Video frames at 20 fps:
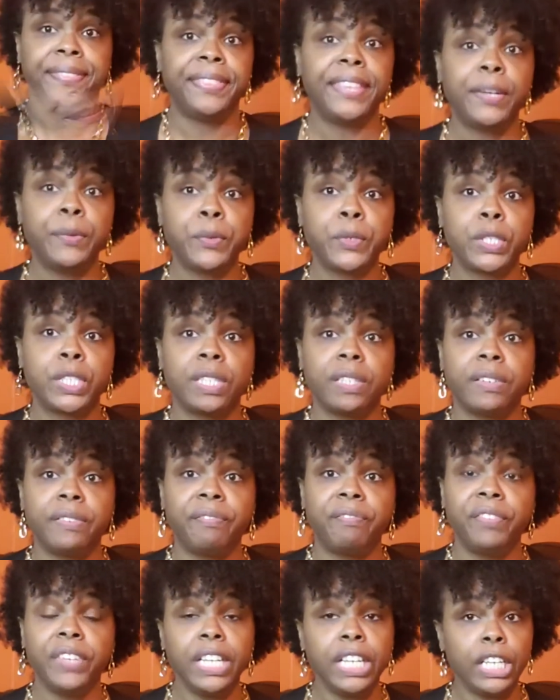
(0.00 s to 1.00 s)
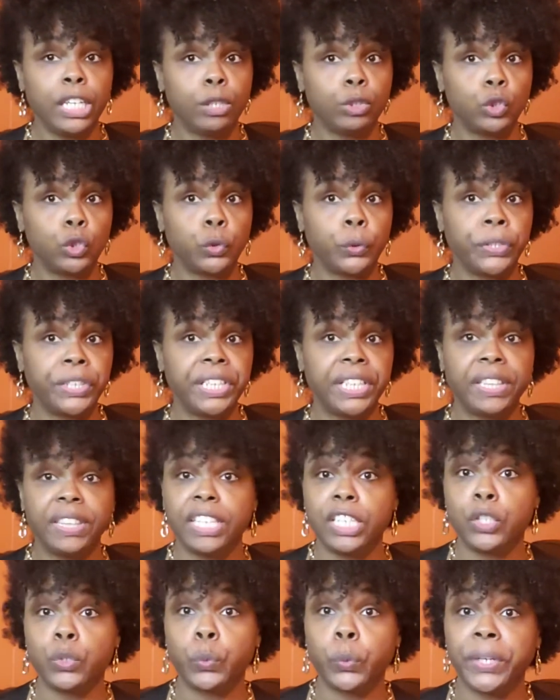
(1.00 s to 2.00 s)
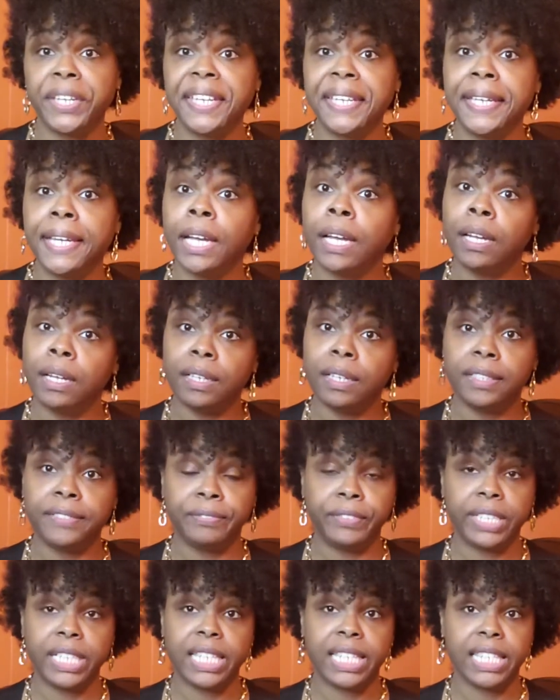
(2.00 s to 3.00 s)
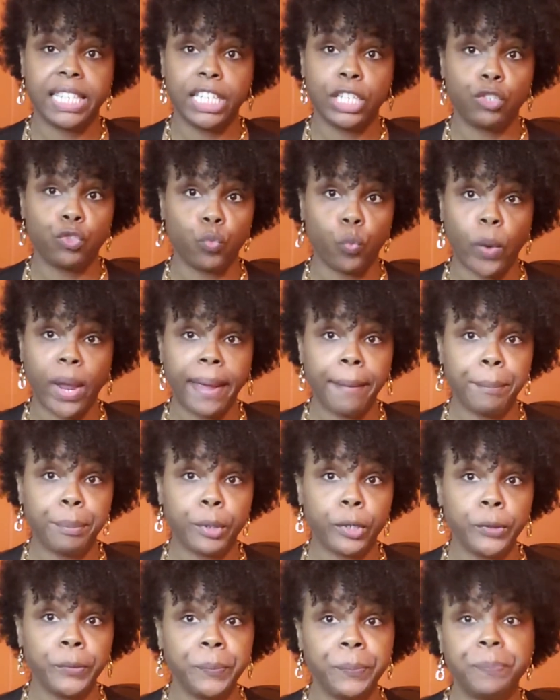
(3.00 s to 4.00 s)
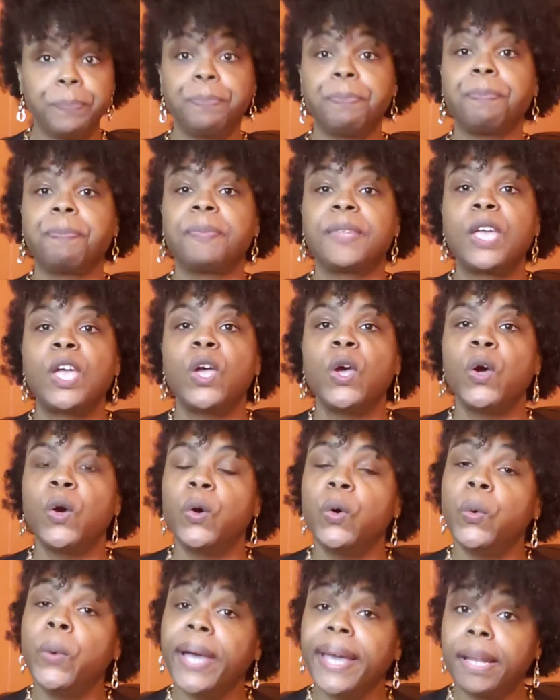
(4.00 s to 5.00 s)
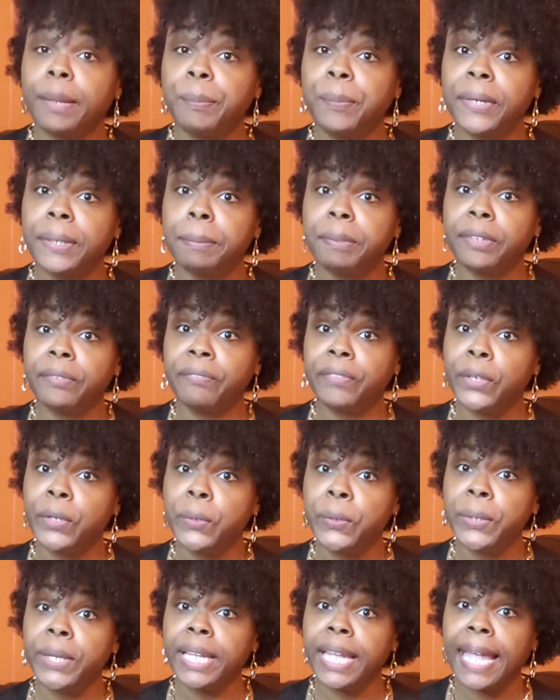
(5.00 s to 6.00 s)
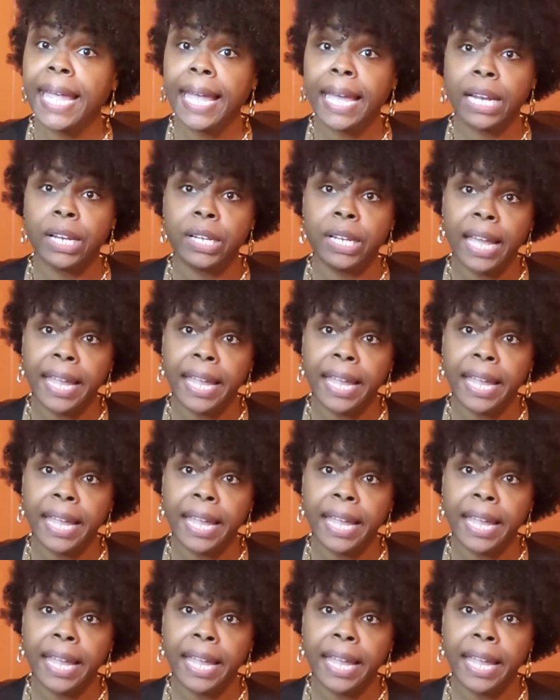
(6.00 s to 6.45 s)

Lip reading: There was a video trending this week of a deceased rapper who had a public viewing at a